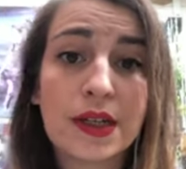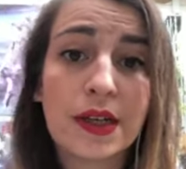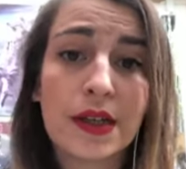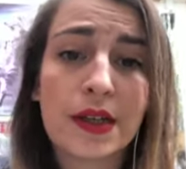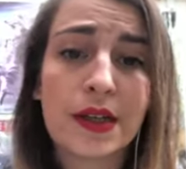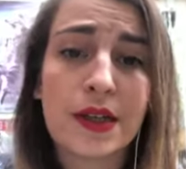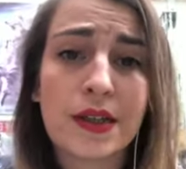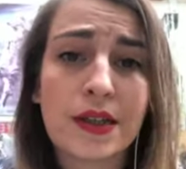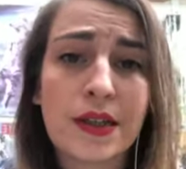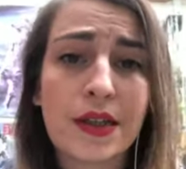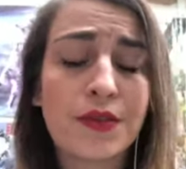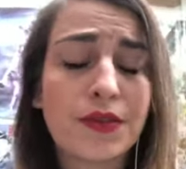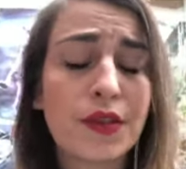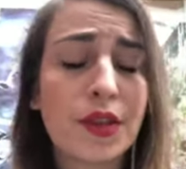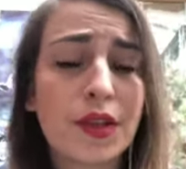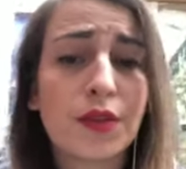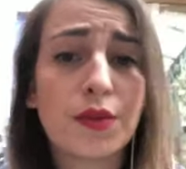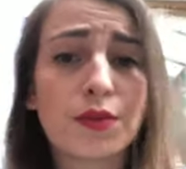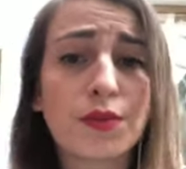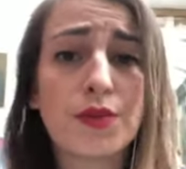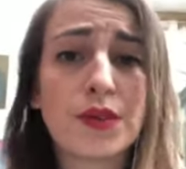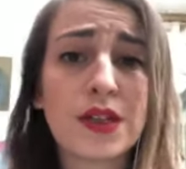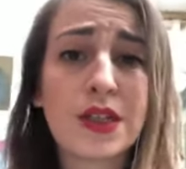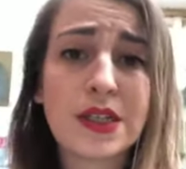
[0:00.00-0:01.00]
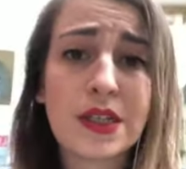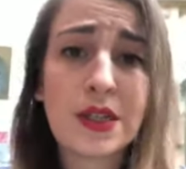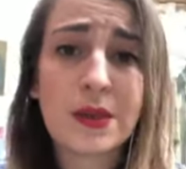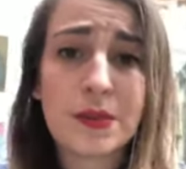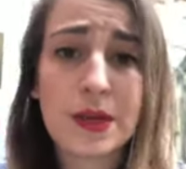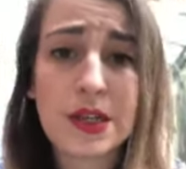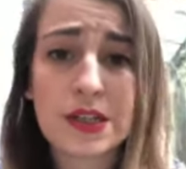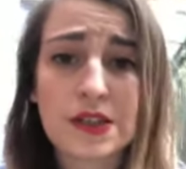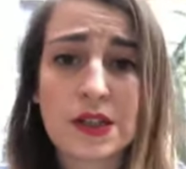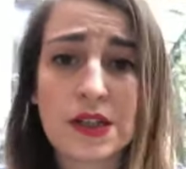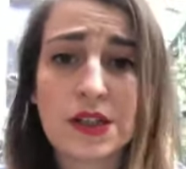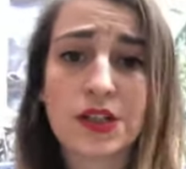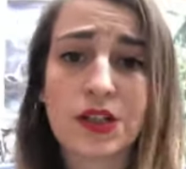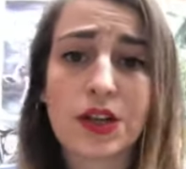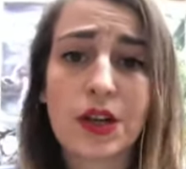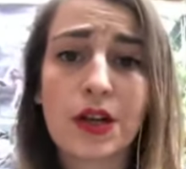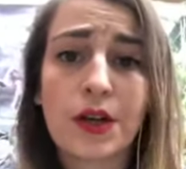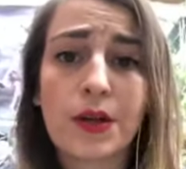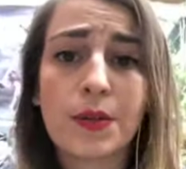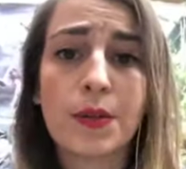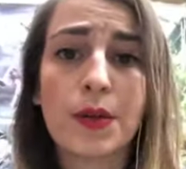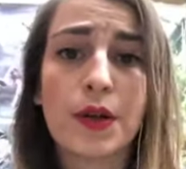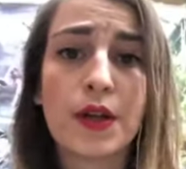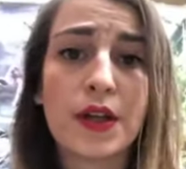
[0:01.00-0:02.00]
Uh, they've done a really amazing
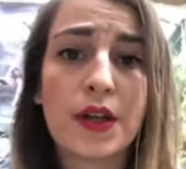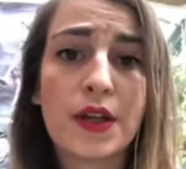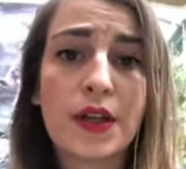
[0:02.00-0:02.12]
job